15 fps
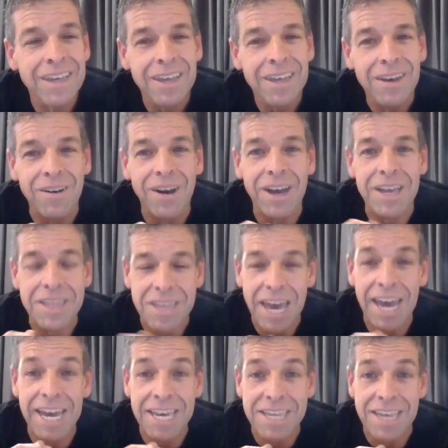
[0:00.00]
right?
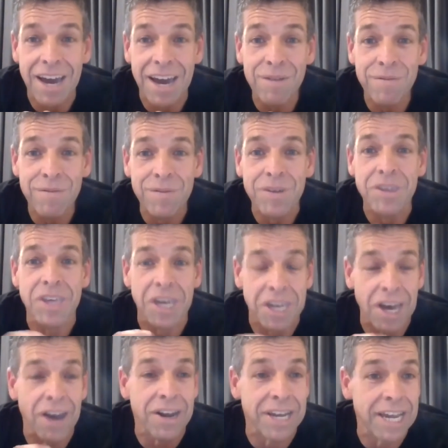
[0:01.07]
Tell yourself you're
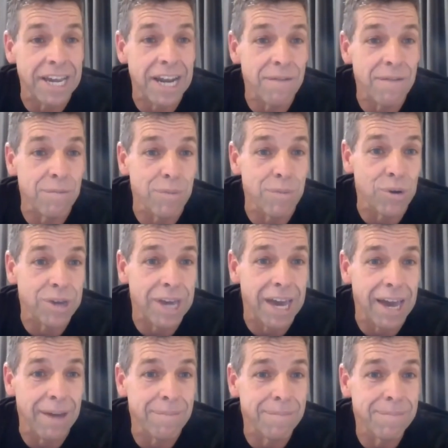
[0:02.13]
going to get up for boot camp.